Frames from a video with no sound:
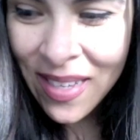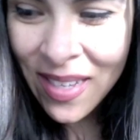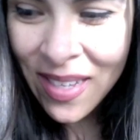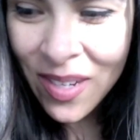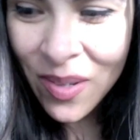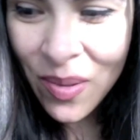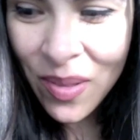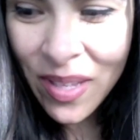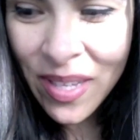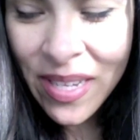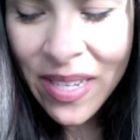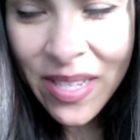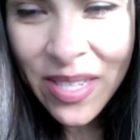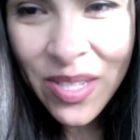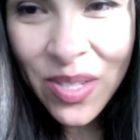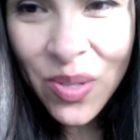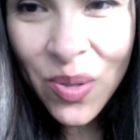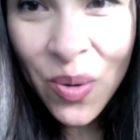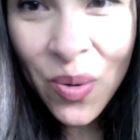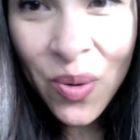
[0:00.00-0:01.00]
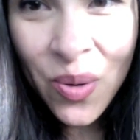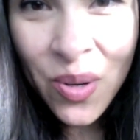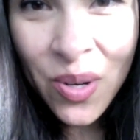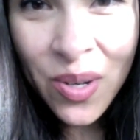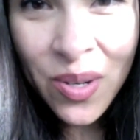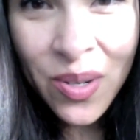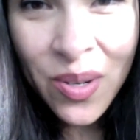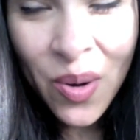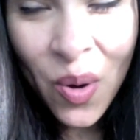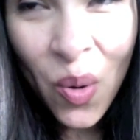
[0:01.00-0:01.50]
list
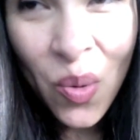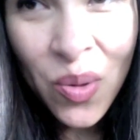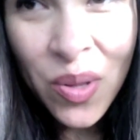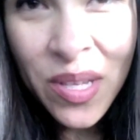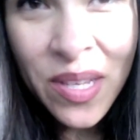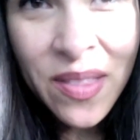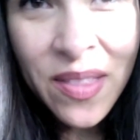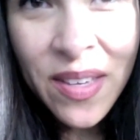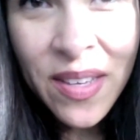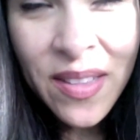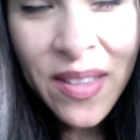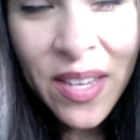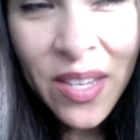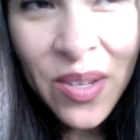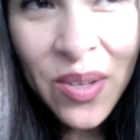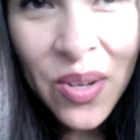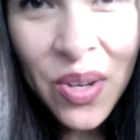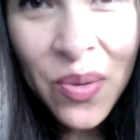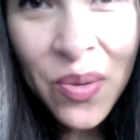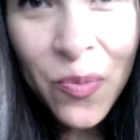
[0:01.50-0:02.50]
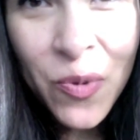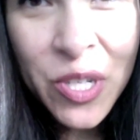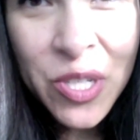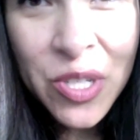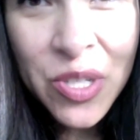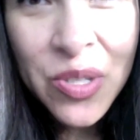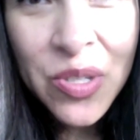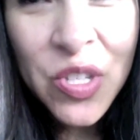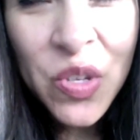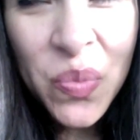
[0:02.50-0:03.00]
or only thing that you wish
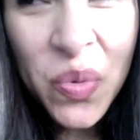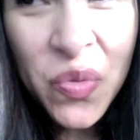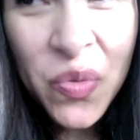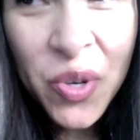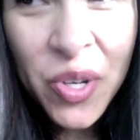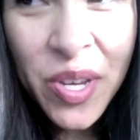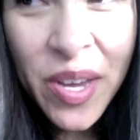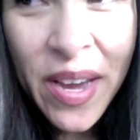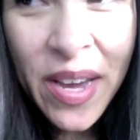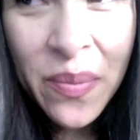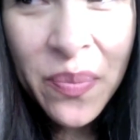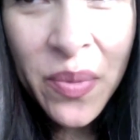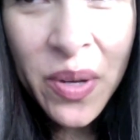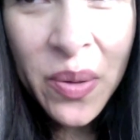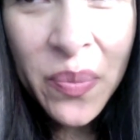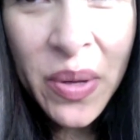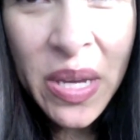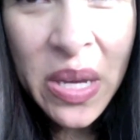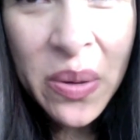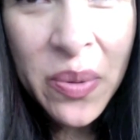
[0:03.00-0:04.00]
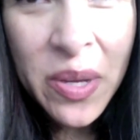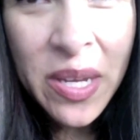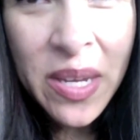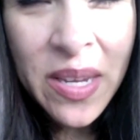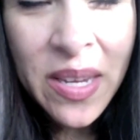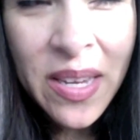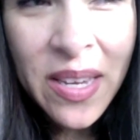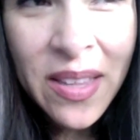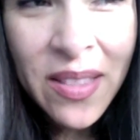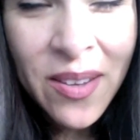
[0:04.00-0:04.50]
you knew before you had a baby
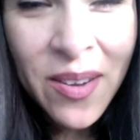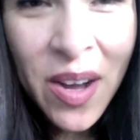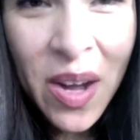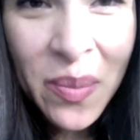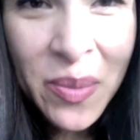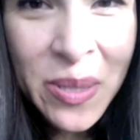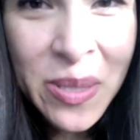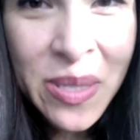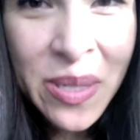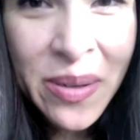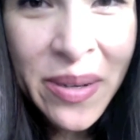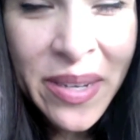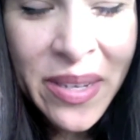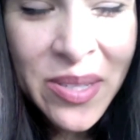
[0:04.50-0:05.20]
in the comments area,